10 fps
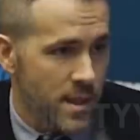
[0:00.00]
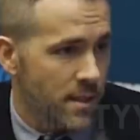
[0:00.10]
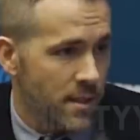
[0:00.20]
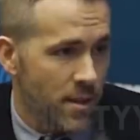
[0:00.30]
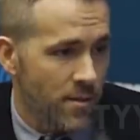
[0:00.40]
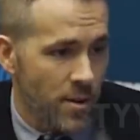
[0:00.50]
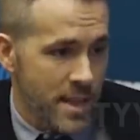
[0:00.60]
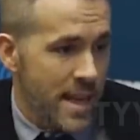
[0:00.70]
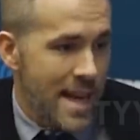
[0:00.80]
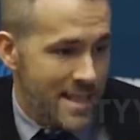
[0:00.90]
is that, you know, I've
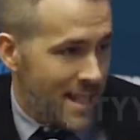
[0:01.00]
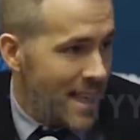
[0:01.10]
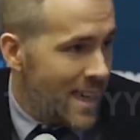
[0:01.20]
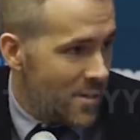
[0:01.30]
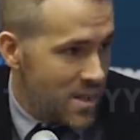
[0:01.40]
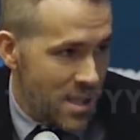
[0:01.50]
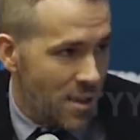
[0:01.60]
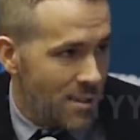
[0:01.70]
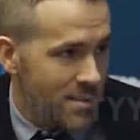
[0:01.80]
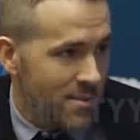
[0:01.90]
always, as a kid, I was the
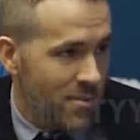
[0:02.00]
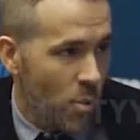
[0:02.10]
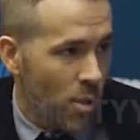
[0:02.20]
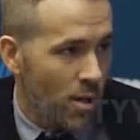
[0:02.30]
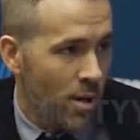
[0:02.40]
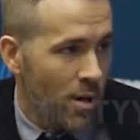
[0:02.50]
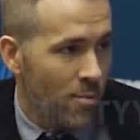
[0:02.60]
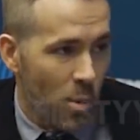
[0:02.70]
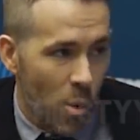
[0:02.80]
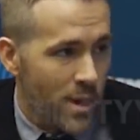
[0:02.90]
youngest of 4
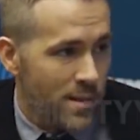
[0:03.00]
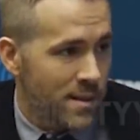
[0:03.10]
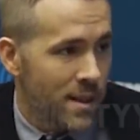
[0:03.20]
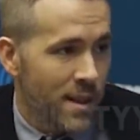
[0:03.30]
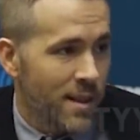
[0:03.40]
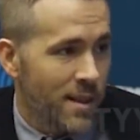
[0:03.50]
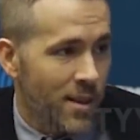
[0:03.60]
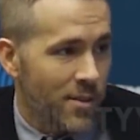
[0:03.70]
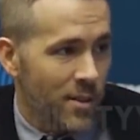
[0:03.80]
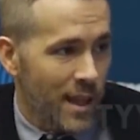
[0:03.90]
boys, you
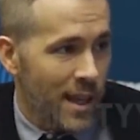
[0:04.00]
know, so